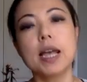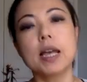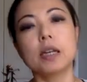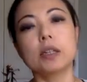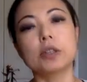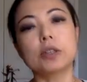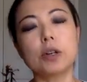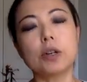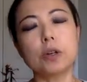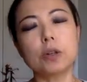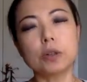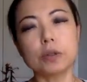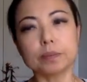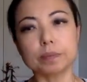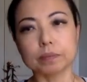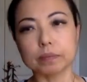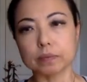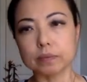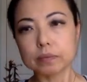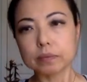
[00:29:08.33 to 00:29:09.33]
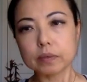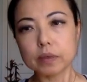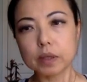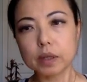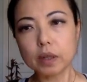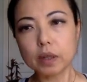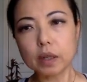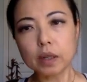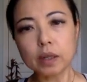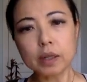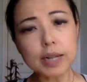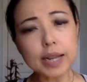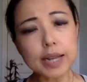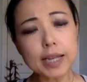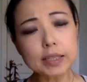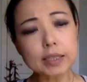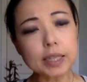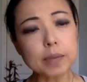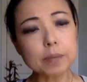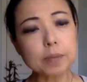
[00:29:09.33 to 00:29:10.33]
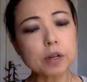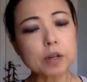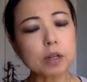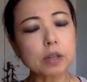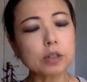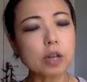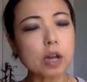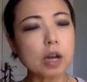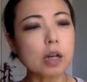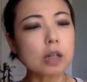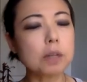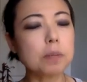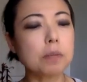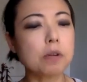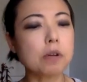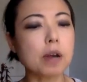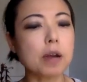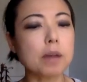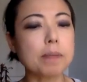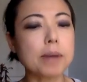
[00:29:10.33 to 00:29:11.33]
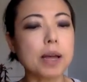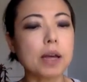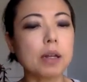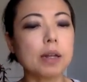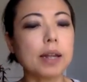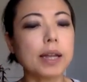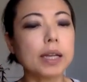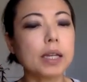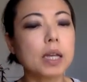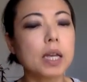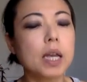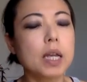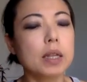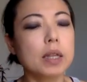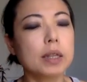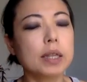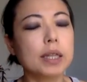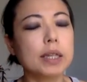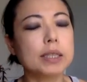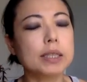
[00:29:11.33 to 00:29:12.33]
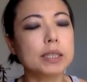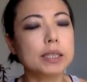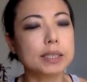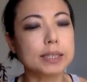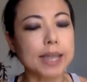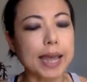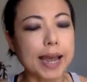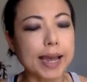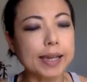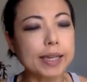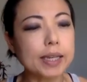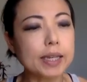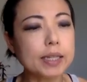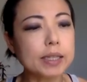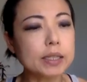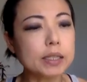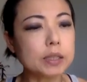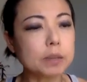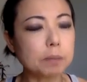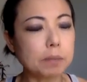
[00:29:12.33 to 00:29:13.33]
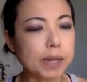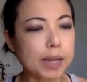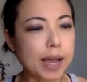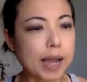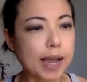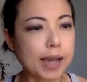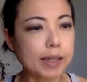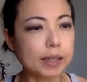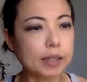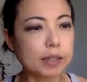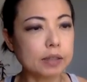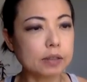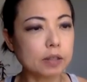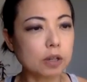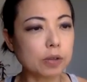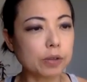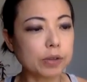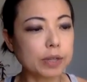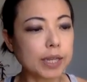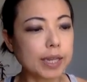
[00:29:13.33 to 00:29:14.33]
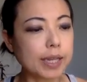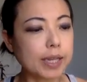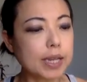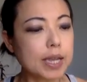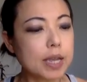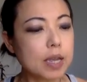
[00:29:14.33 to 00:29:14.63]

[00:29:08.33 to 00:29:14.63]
So next, I'm going to talk more about like the science behind this whole thing.